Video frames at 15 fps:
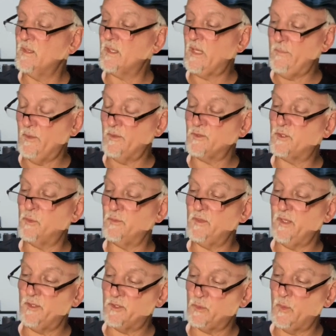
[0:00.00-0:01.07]
came out
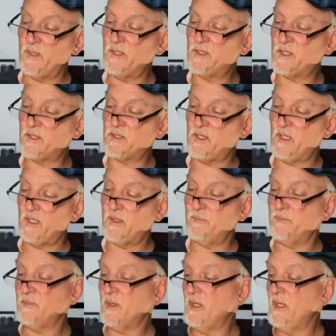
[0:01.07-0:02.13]
in, in
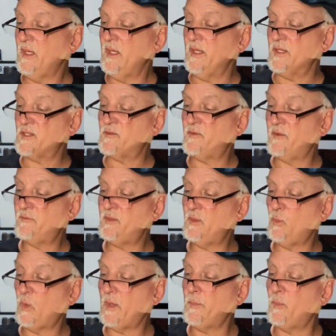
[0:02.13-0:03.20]
2016. It's
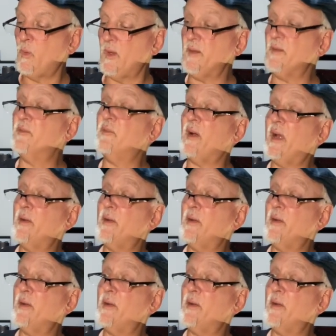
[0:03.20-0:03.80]
51.5%